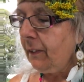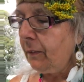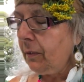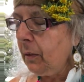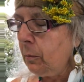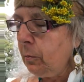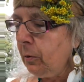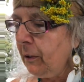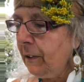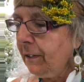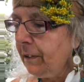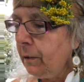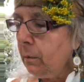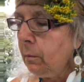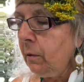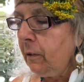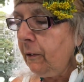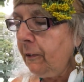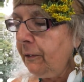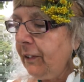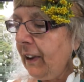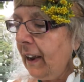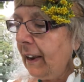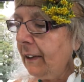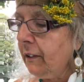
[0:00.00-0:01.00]
of the principle
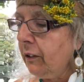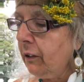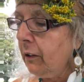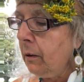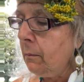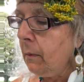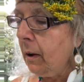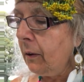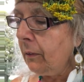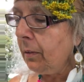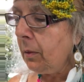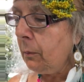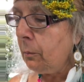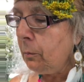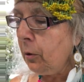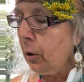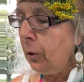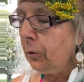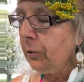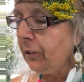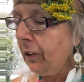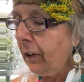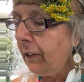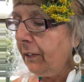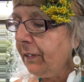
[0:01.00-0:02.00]
of gender among the
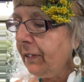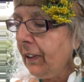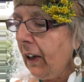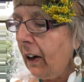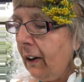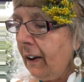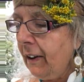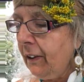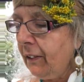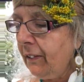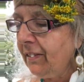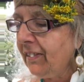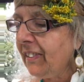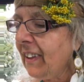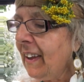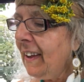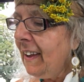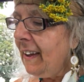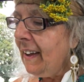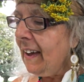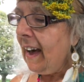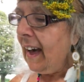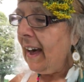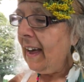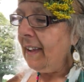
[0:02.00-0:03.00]
protons, ions,
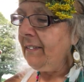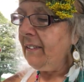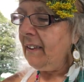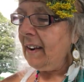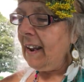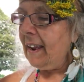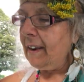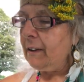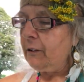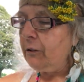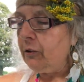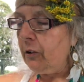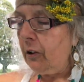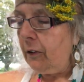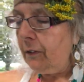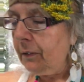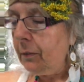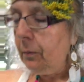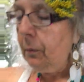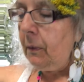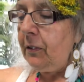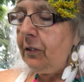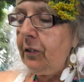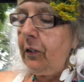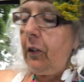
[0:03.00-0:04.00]
and
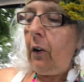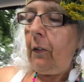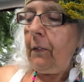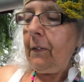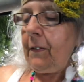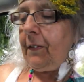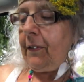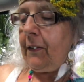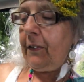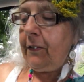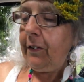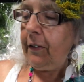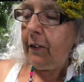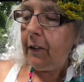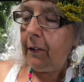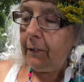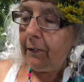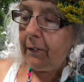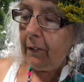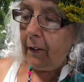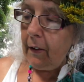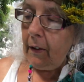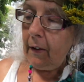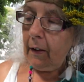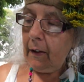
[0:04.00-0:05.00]
electrons, which
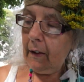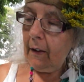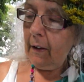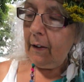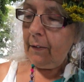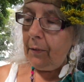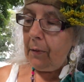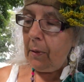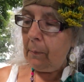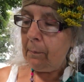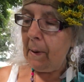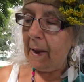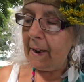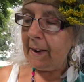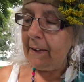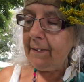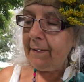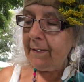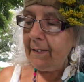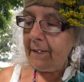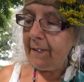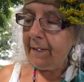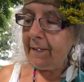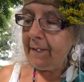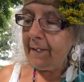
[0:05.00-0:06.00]
constitute the
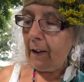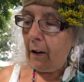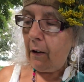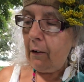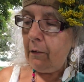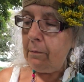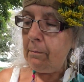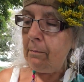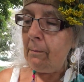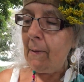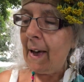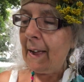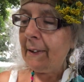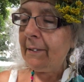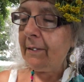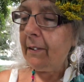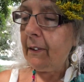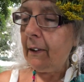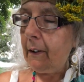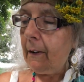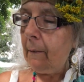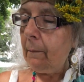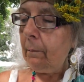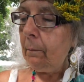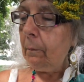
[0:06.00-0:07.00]
basis of
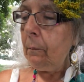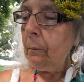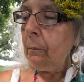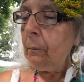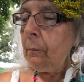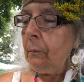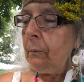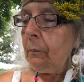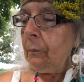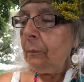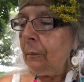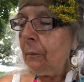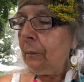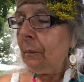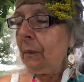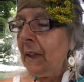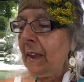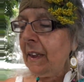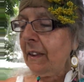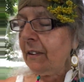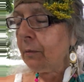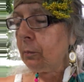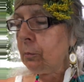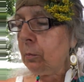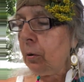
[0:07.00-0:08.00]
matter.
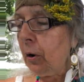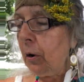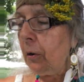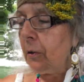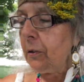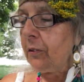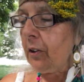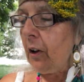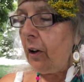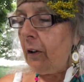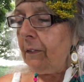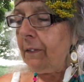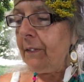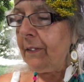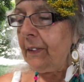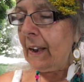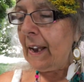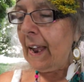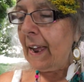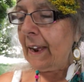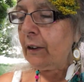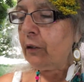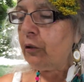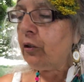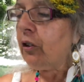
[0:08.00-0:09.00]
These protons,
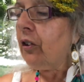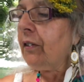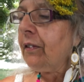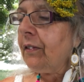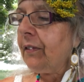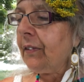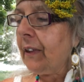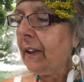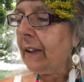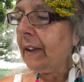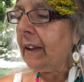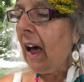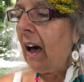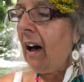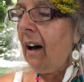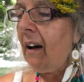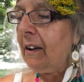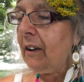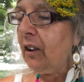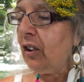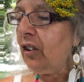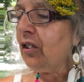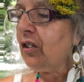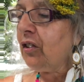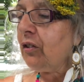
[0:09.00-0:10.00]
electrons, and
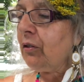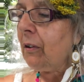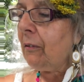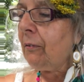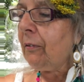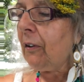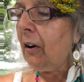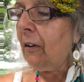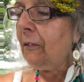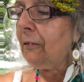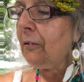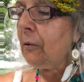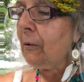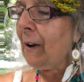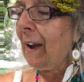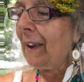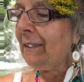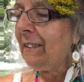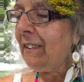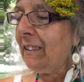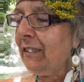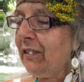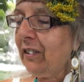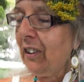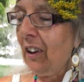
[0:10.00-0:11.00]
ions revolve
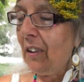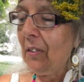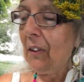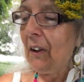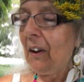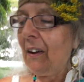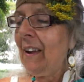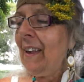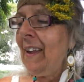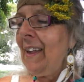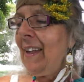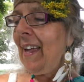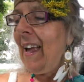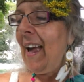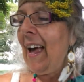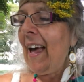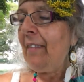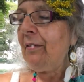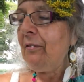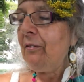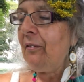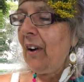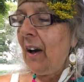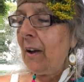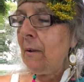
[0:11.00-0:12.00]
around each other
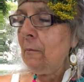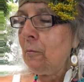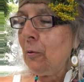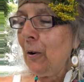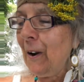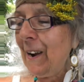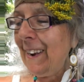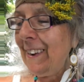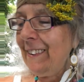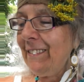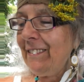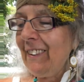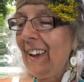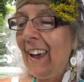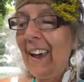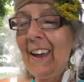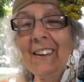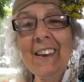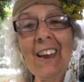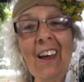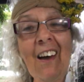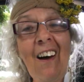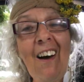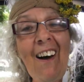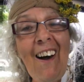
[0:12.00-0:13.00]
and vibrate
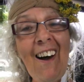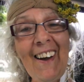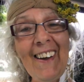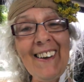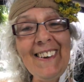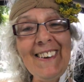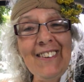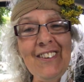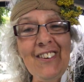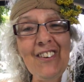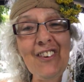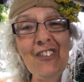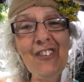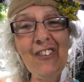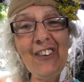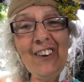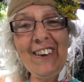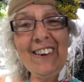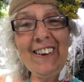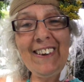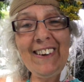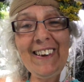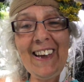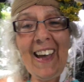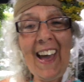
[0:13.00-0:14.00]
at a high
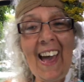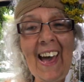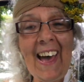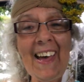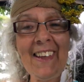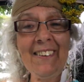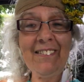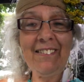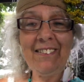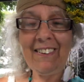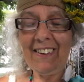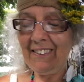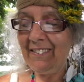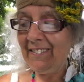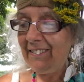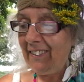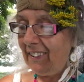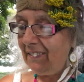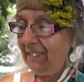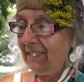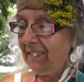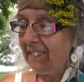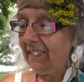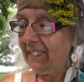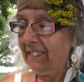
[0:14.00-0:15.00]
degree and
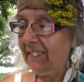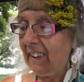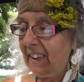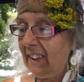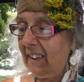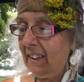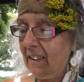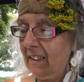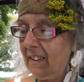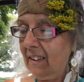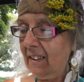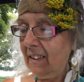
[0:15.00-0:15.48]
intensity.